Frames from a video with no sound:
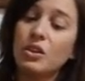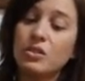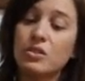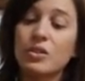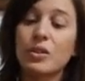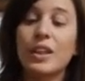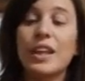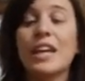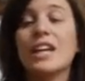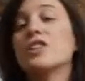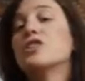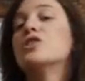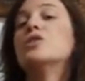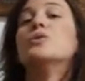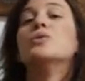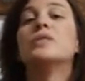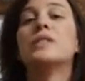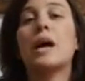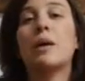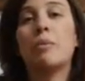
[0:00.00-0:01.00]
So they get
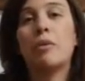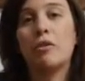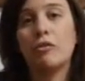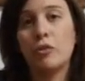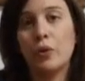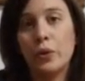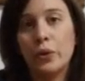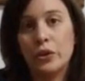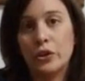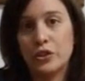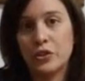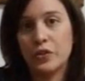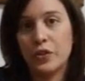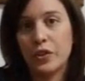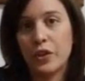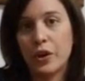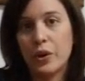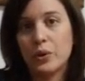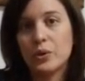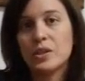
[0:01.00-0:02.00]
2 separate folders for
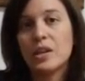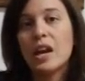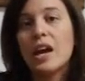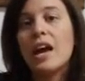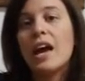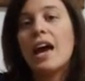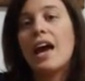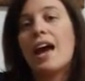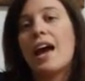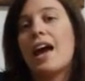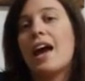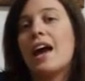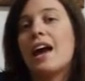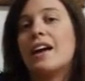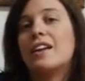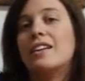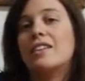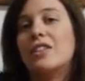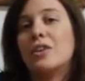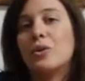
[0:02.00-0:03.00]
those.
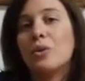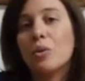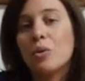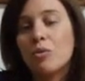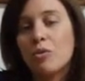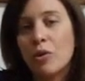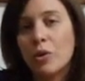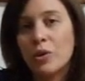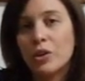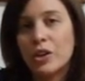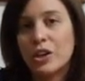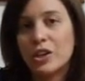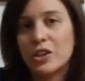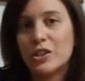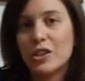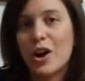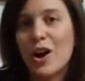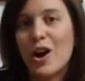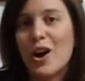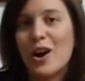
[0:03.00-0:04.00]
And the group
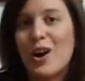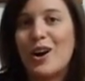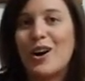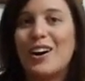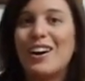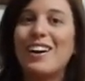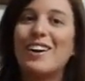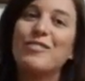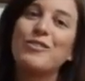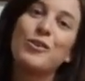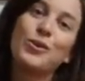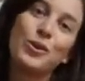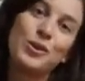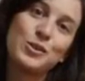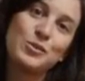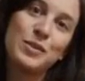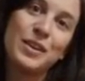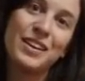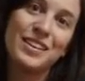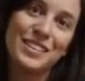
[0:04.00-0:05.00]
folders are, of
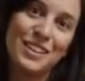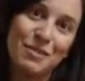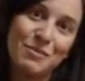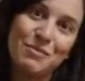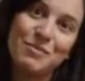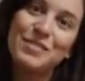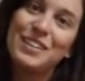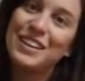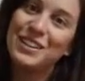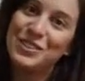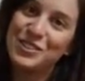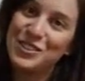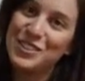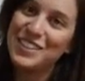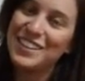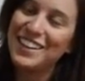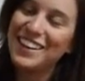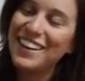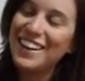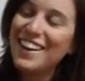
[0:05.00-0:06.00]
course, because I'm
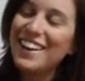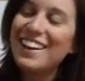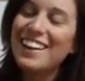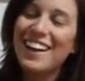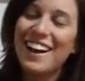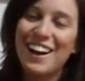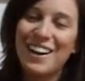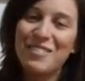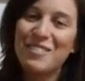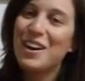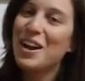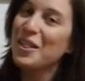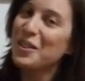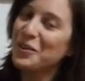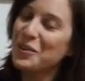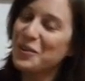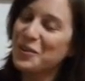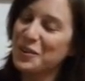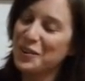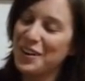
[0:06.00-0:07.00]
interested in
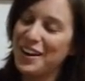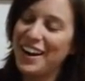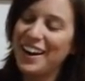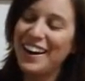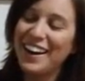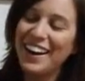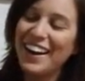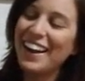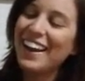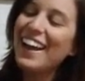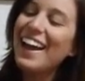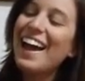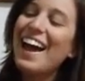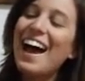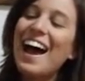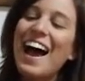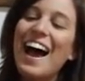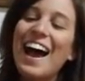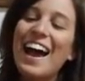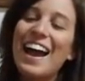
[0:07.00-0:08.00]
color coordinating,
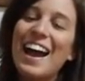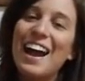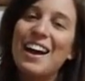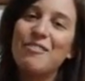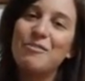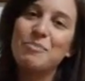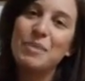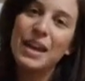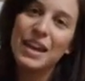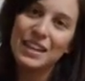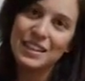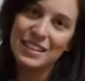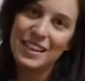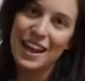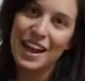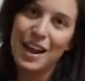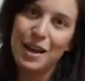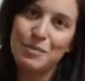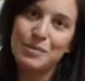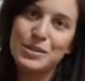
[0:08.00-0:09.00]
I have pink
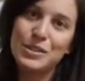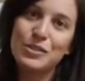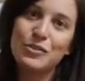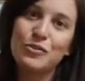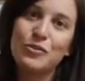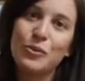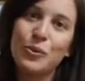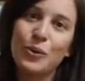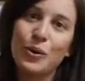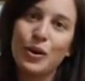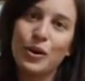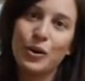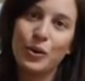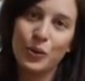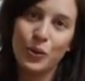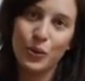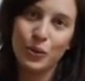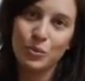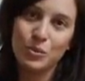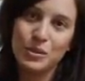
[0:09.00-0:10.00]
tabs for
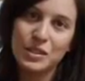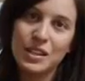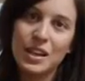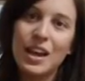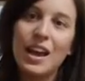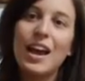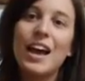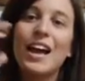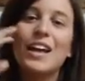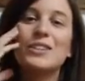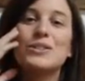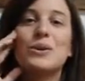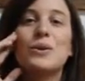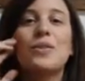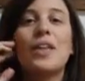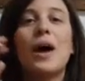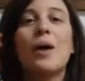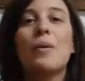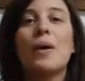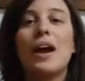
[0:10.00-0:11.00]
groups. And so
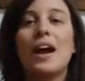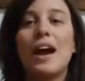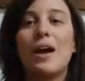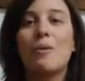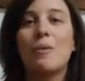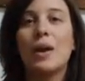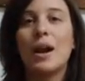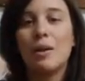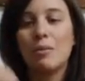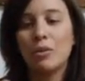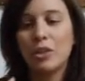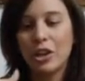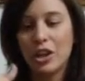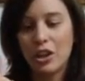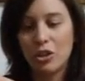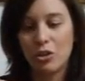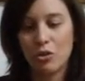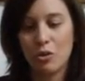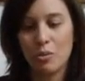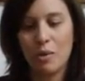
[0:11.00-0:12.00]
that way, when I'm
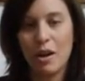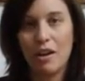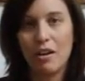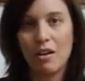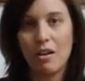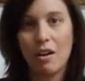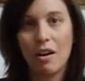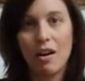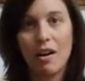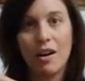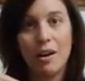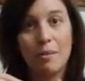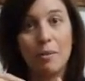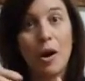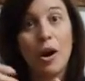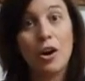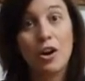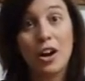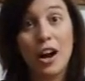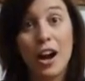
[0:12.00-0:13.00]
looking through my
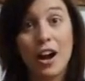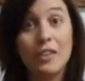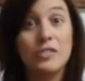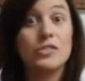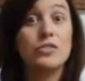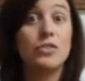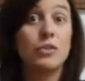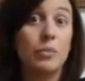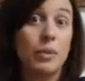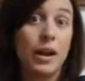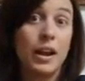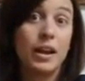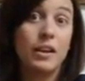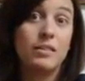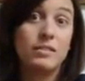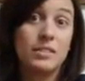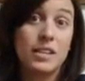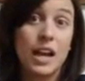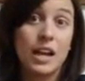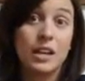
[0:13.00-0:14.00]
archives for my
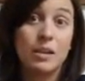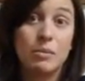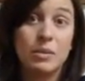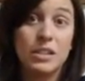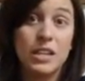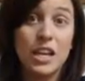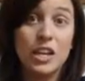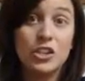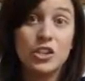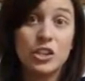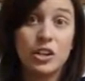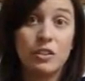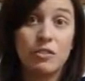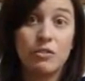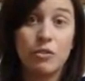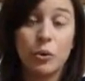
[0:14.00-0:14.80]
documentation